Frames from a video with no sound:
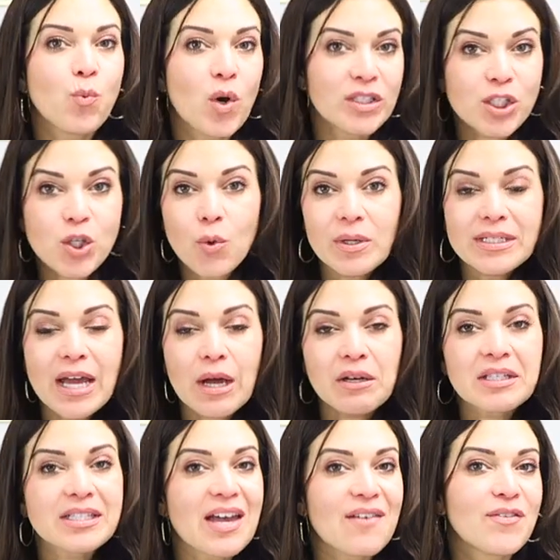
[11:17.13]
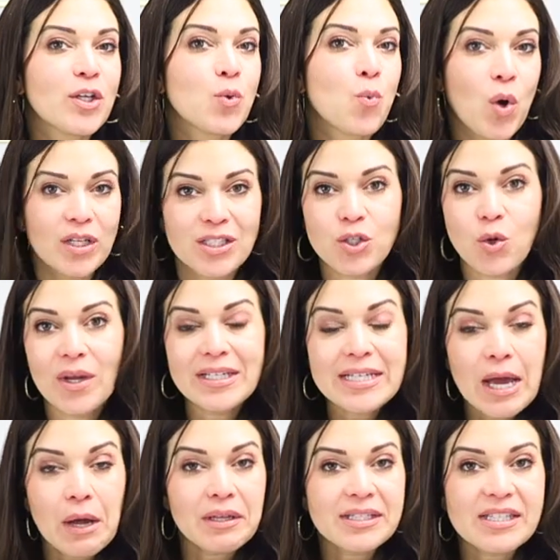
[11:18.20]
One's going down at 7, one's going
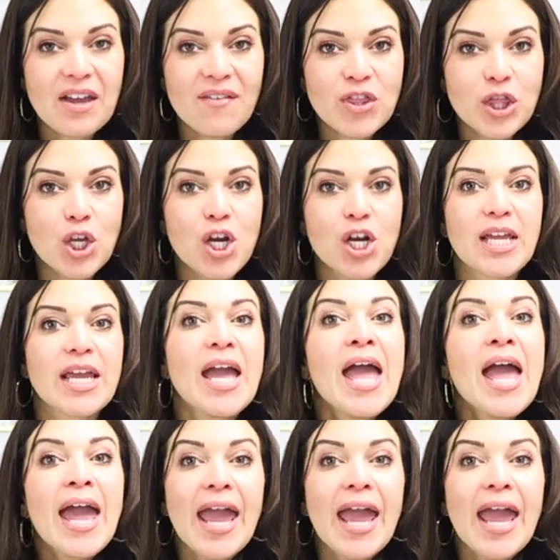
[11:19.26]
down at 7:30,